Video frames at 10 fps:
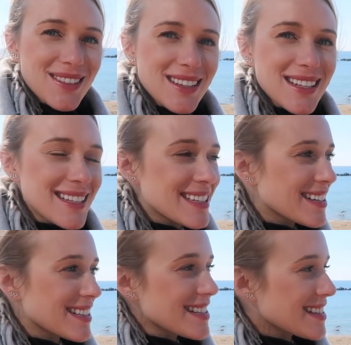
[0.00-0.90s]
So this is the
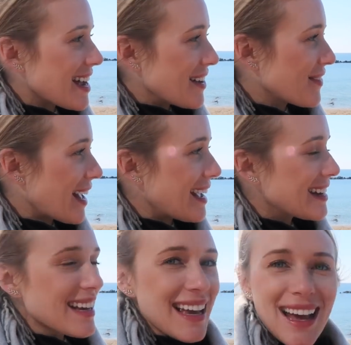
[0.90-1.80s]
good stuff,
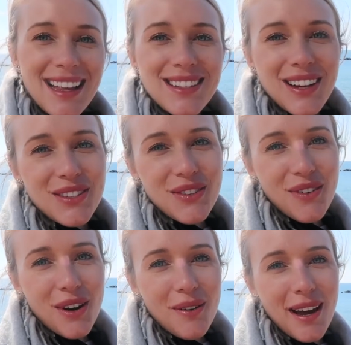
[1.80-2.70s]
and it's not too
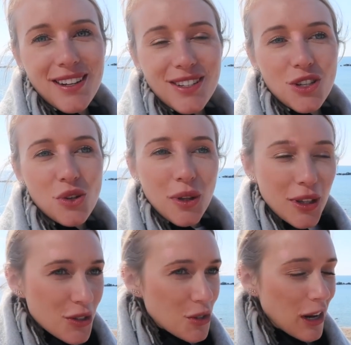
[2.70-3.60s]
far away, just a short
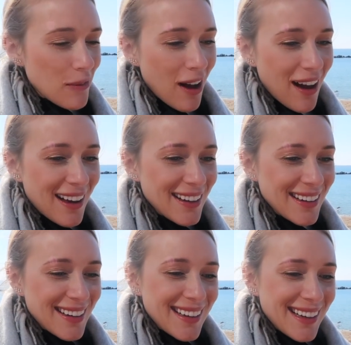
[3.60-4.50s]
little train
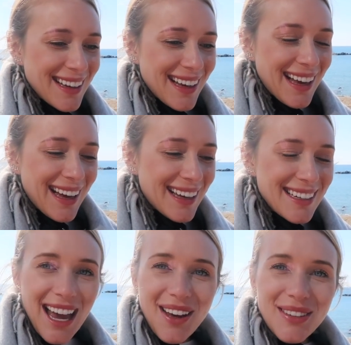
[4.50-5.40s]
ride.
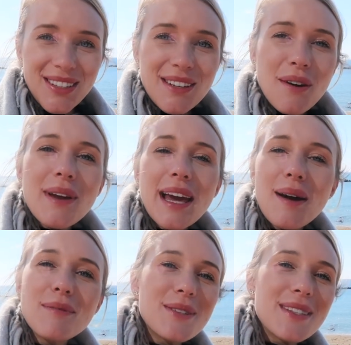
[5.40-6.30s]
And yeah, you'll see what we get
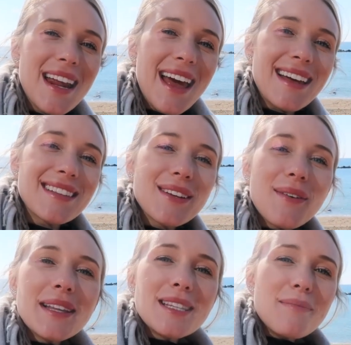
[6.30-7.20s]
up to today. It's
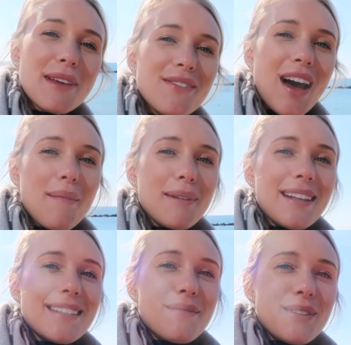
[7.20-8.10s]
going to be
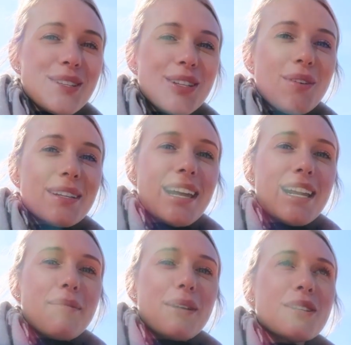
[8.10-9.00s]
fabulous. I'm just so
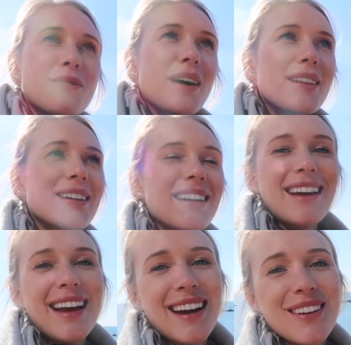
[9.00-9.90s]
excited about this weather,
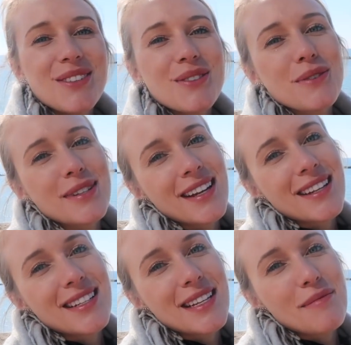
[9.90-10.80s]
and also so
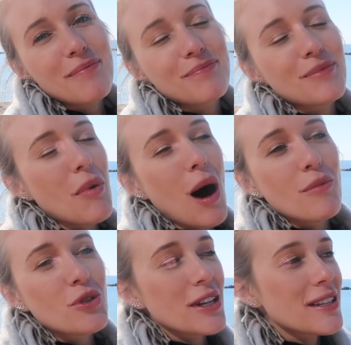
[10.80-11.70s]
excited to see
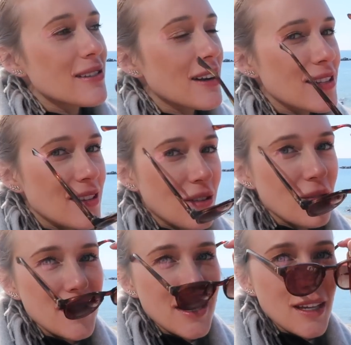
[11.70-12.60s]
palm trees. You guys know,
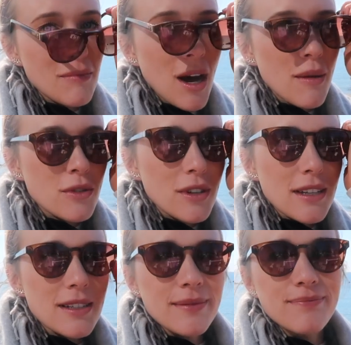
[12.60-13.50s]
sea and palm
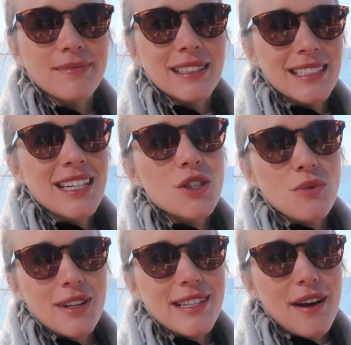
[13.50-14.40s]
trees, that's
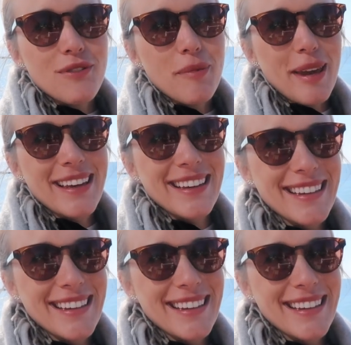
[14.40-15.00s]
where it's at for me.